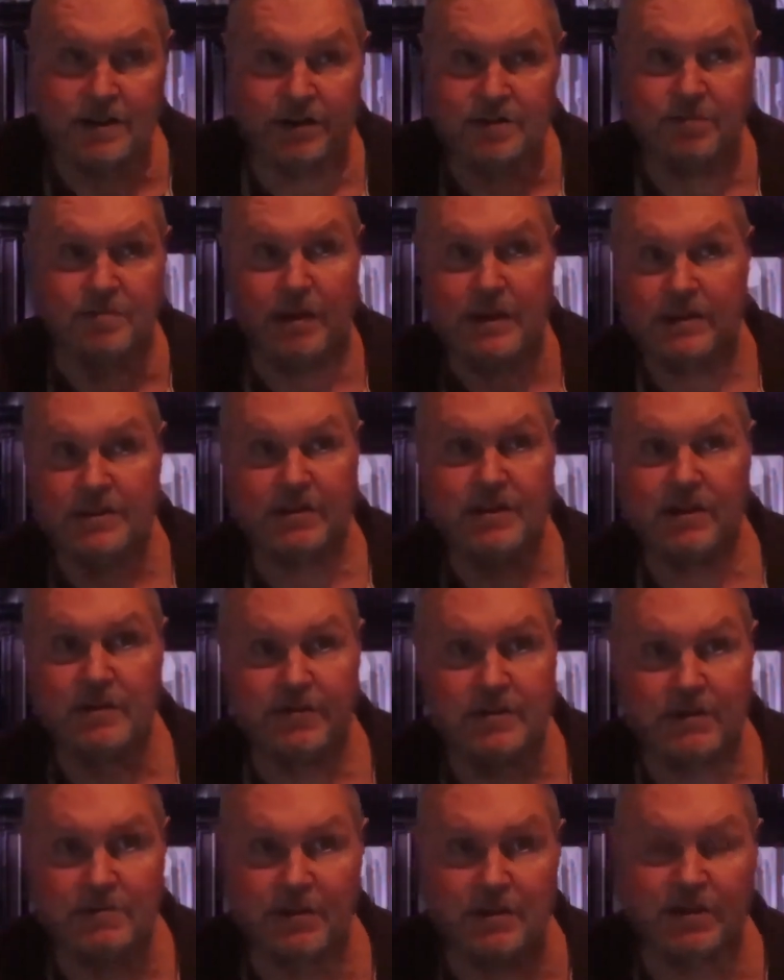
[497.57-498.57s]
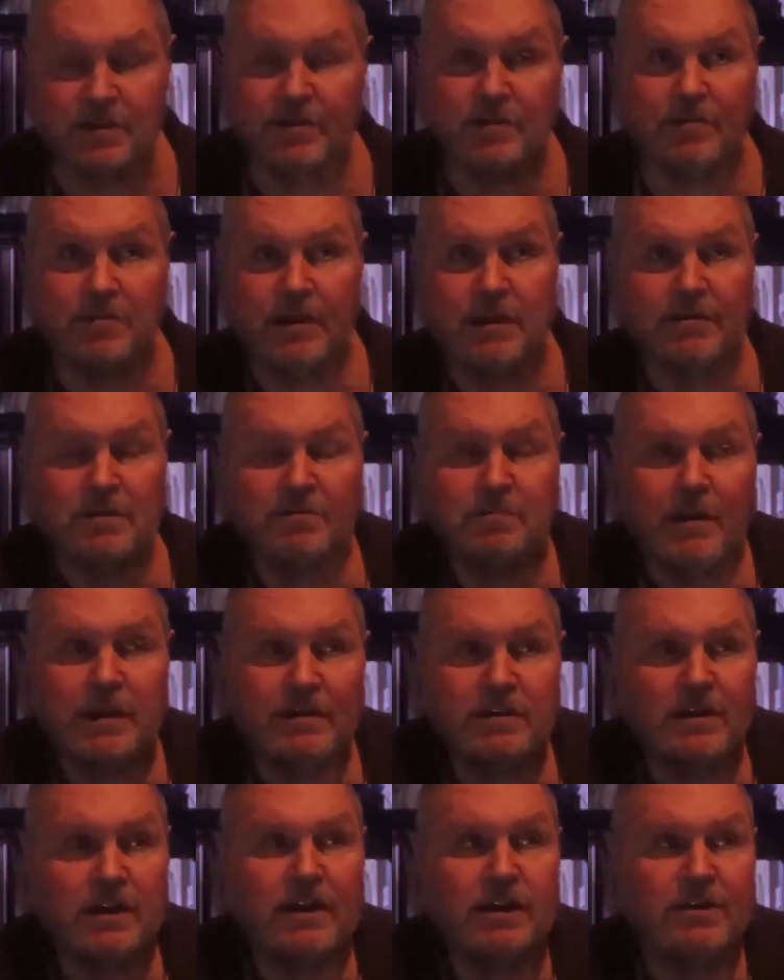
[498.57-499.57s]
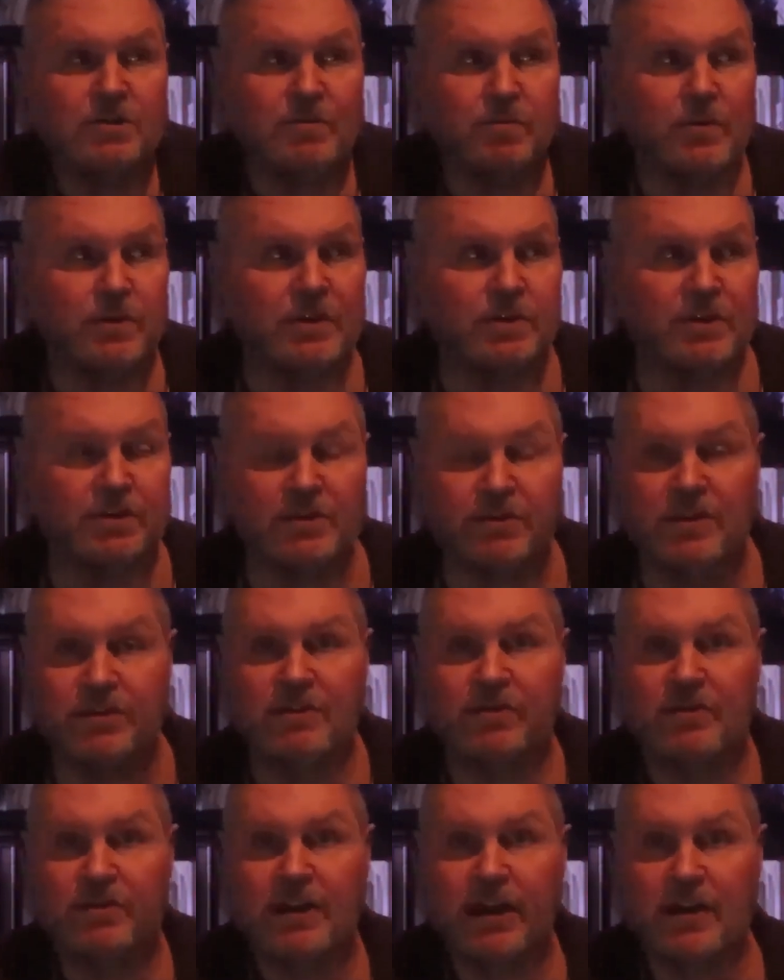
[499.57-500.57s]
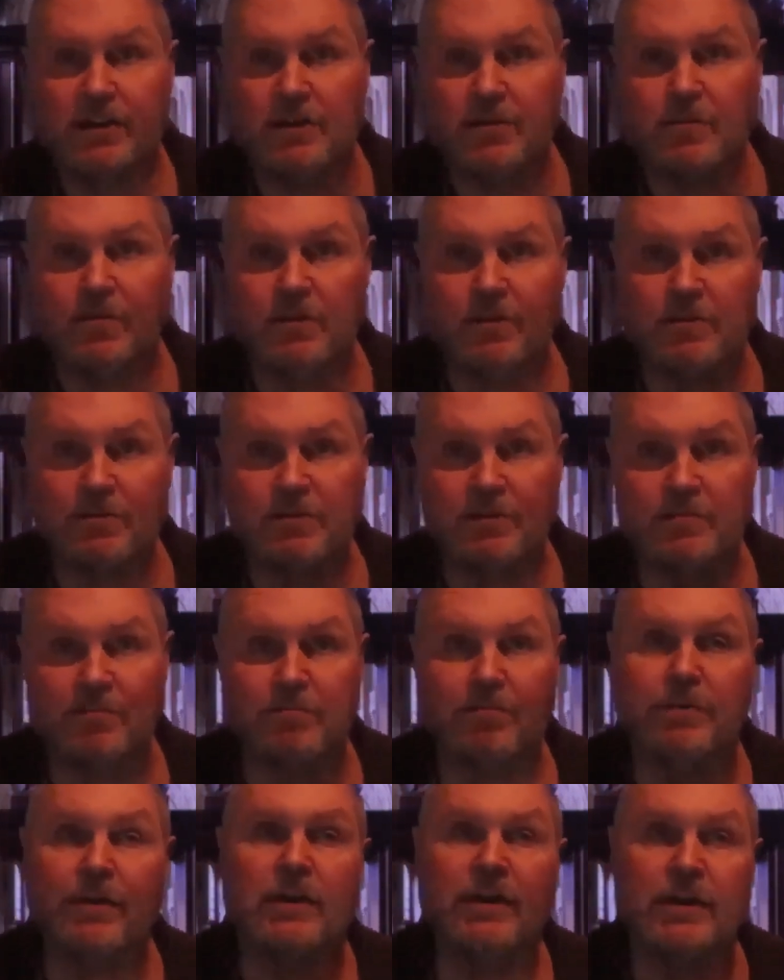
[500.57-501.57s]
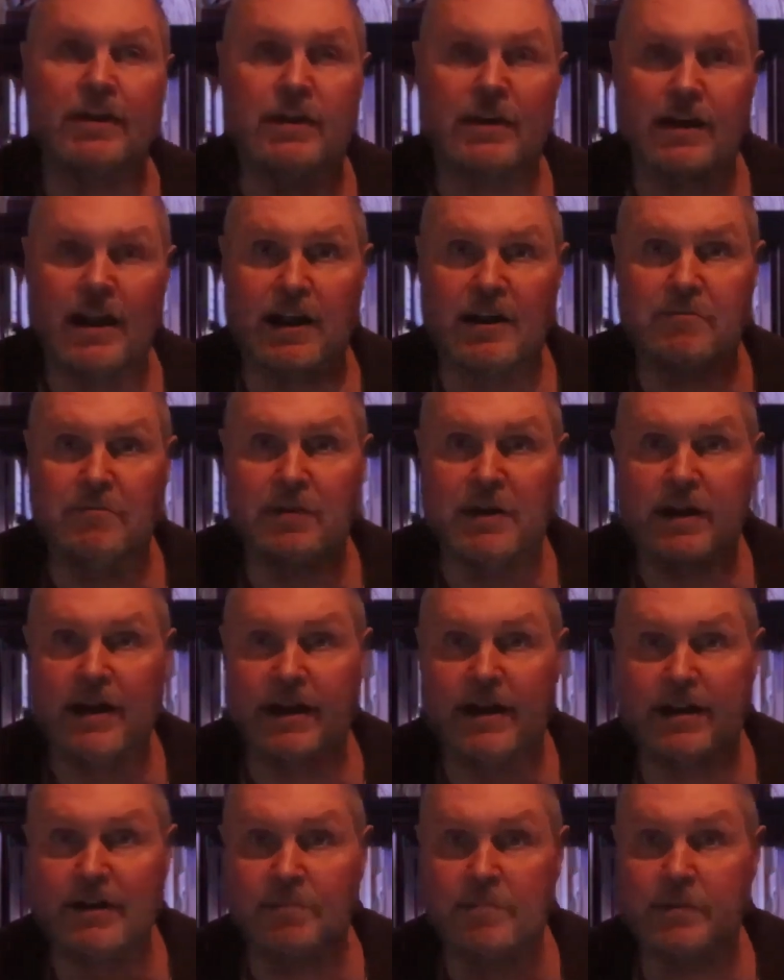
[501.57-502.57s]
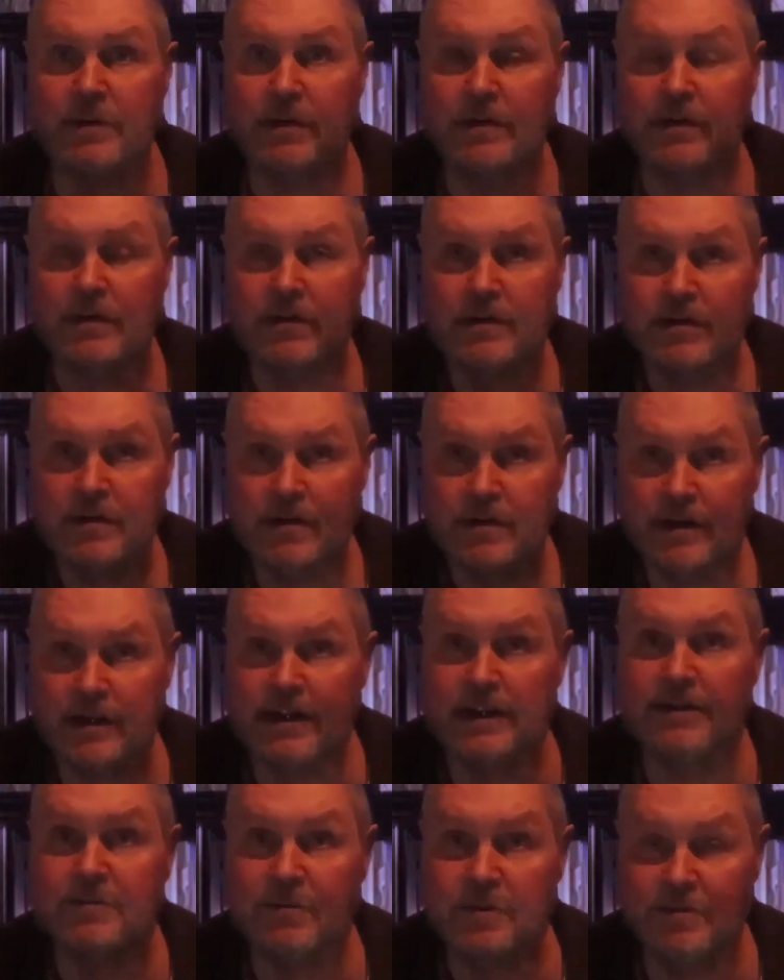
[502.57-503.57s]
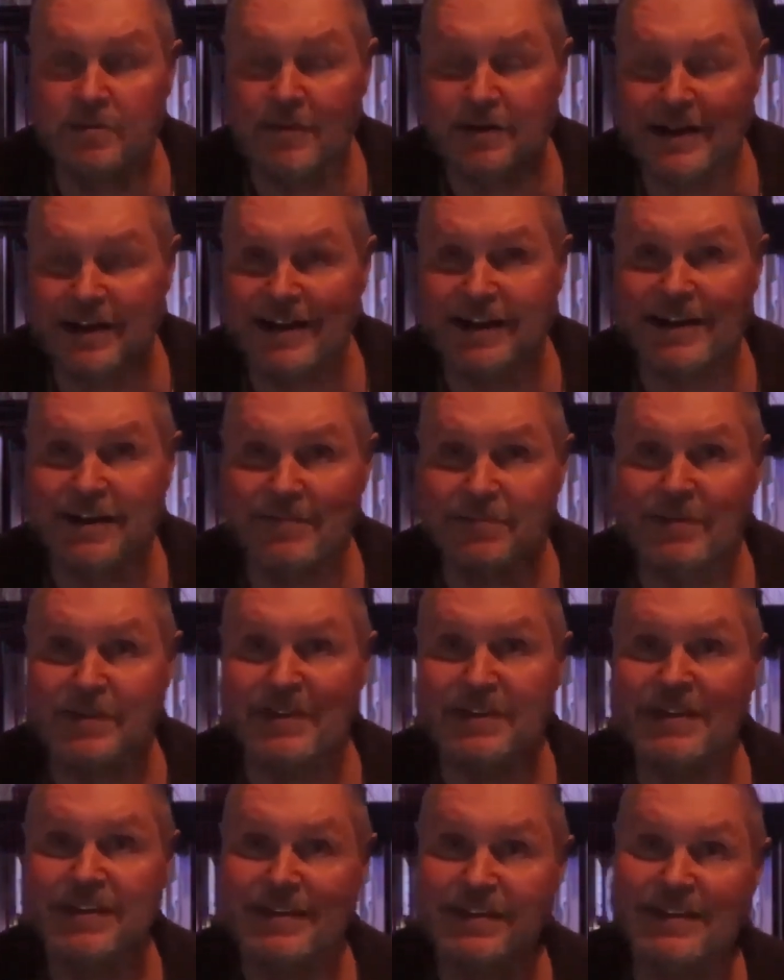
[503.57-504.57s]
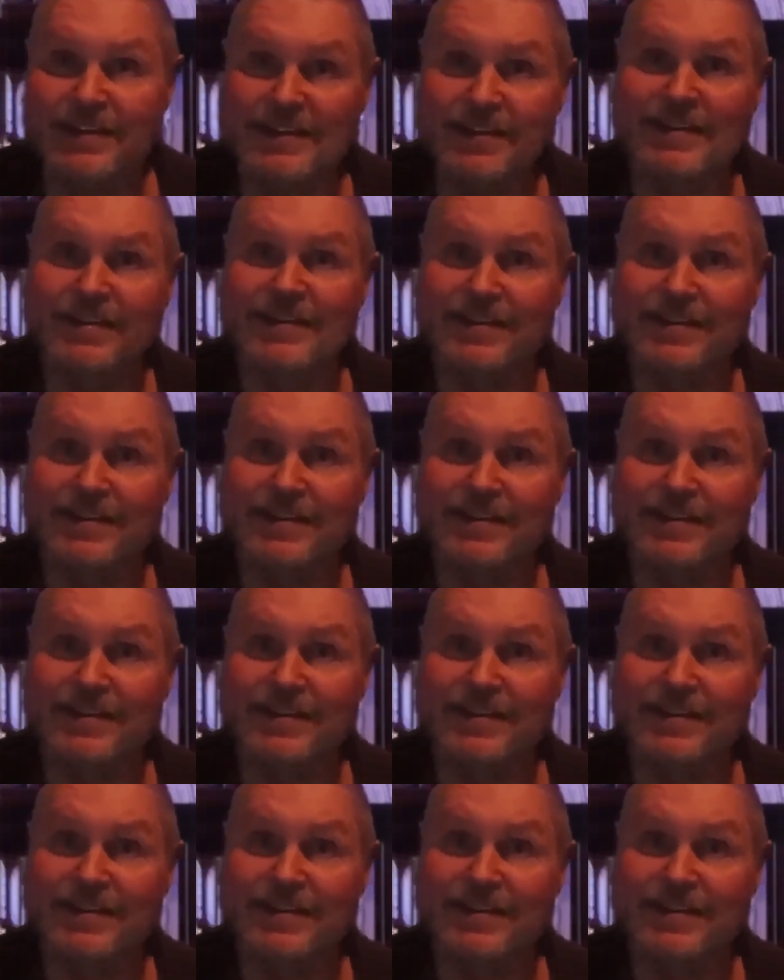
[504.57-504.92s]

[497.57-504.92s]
He just makes stuff up. This is, it's basically his wishes. This is how the world would be, and I'd be happy. He would be happy.